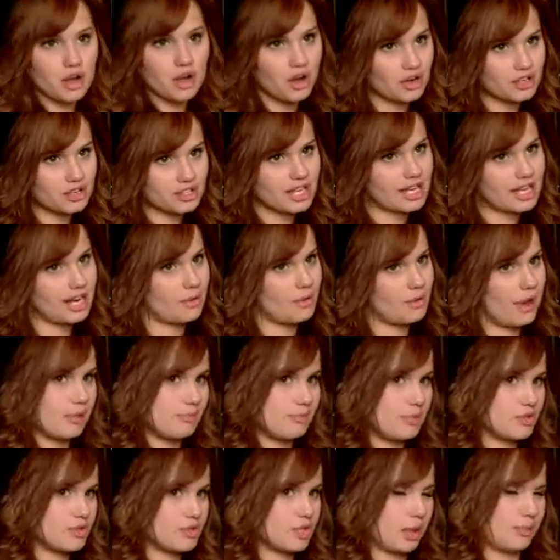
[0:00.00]
songs and I
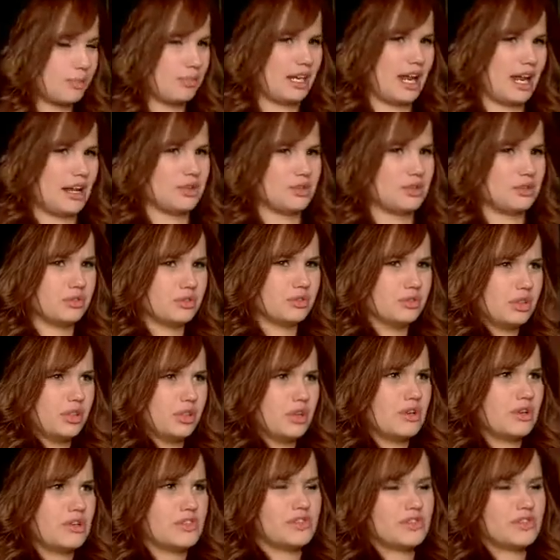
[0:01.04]
write music, but I don't
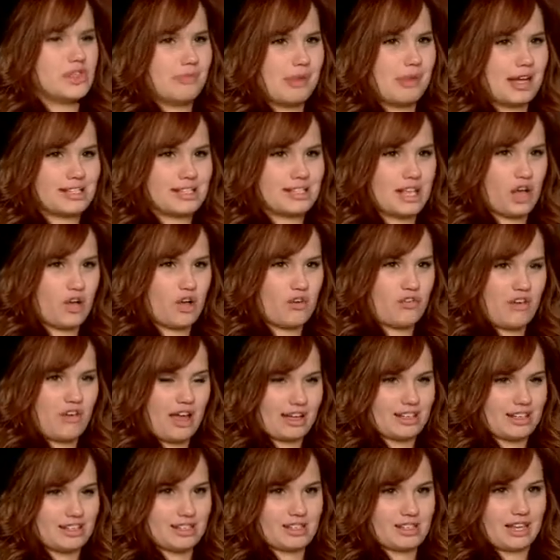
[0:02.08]
see myself
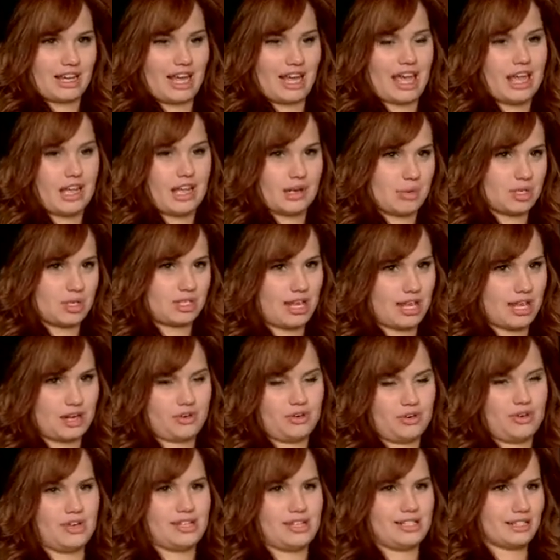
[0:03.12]
as like a Hannah Montana
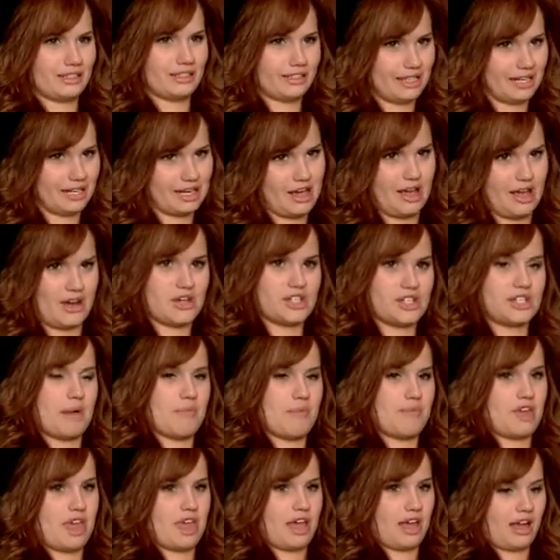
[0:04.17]
or a Selena or
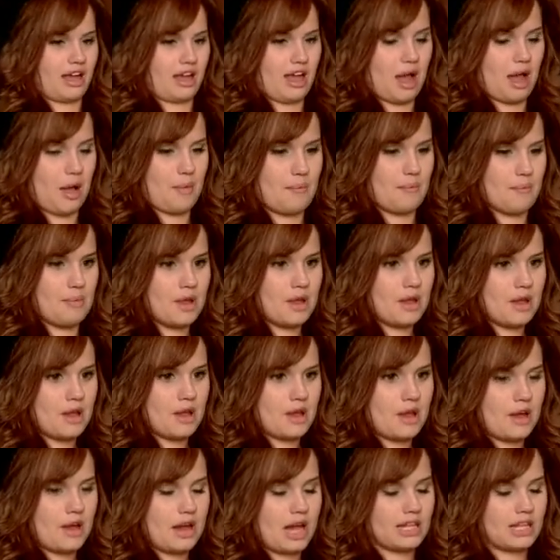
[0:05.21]
something.
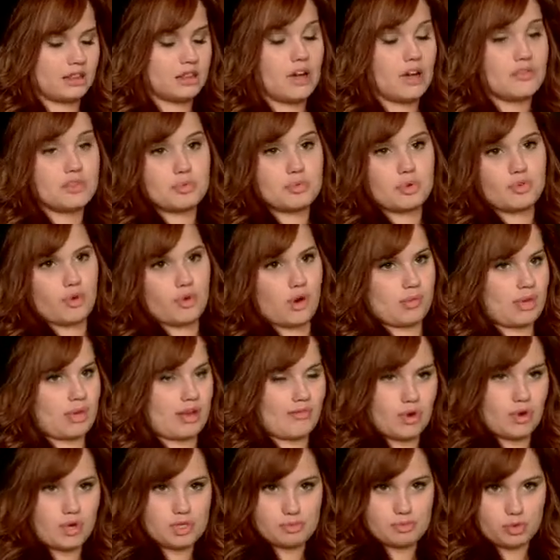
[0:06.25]
I love to perform, and
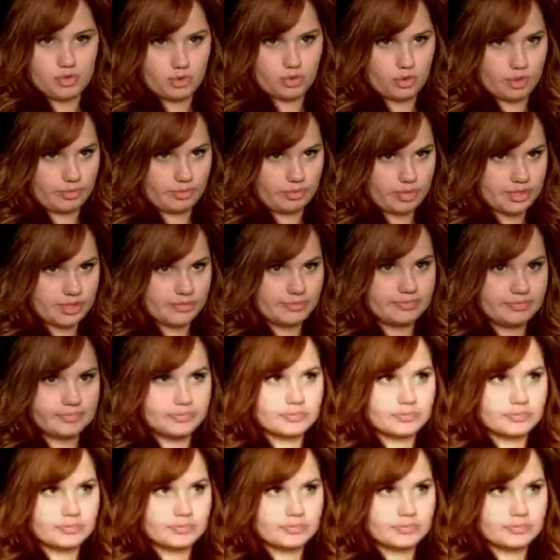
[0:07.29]
I've always performed.